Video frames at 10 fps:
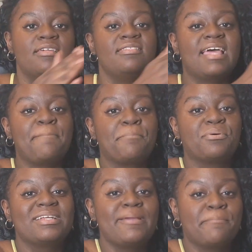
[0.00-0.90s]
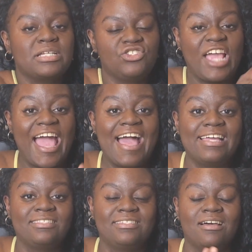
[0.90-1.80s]
They pretty much
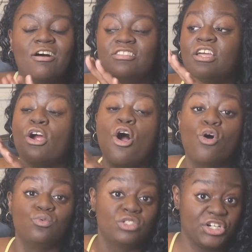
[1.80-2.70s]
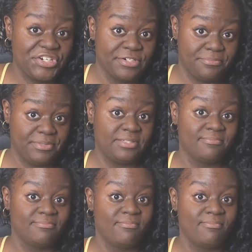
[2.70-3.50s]
act on their own terms.